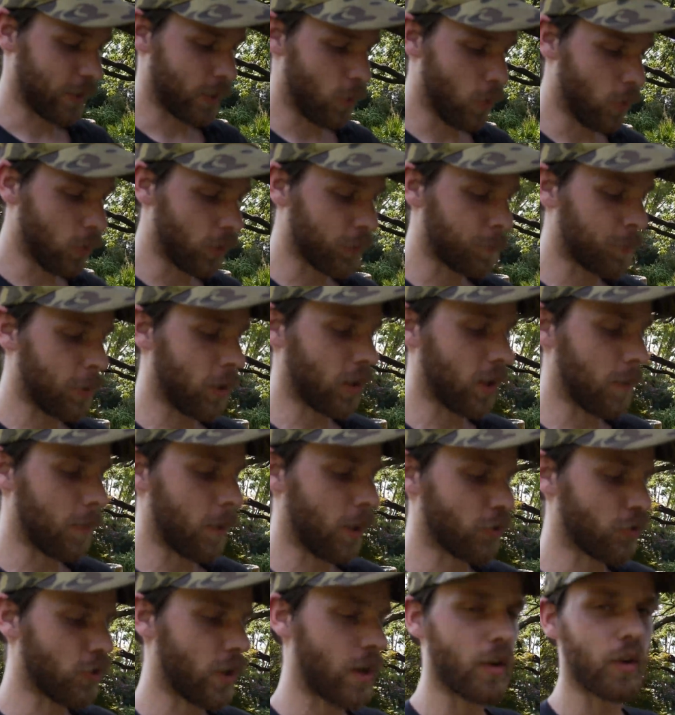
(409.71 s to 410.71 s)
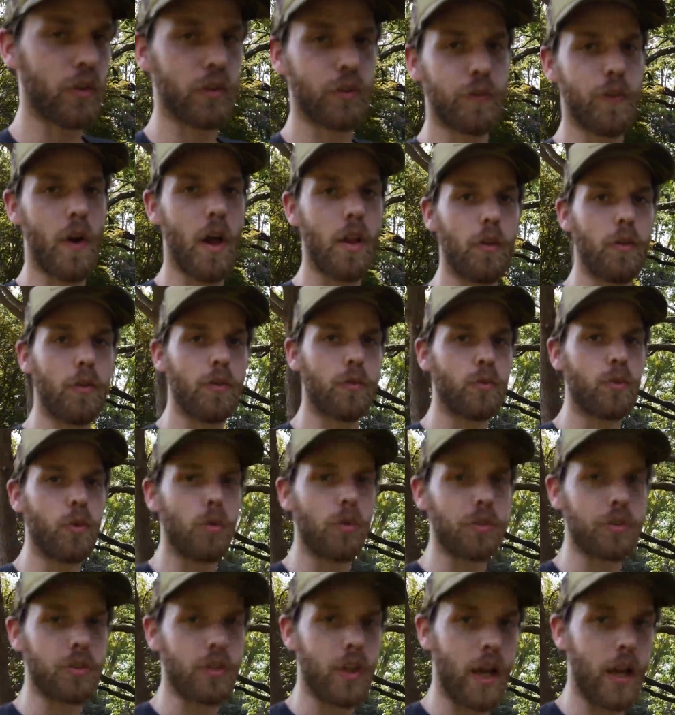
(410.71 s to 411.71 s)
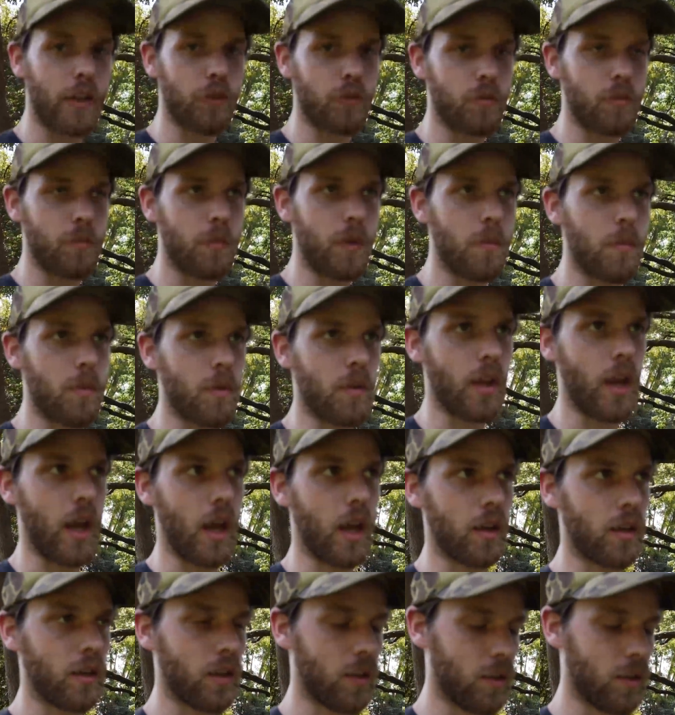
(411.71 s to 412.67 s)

The coolest Pokemon trainers follow the rules, guys, remember that.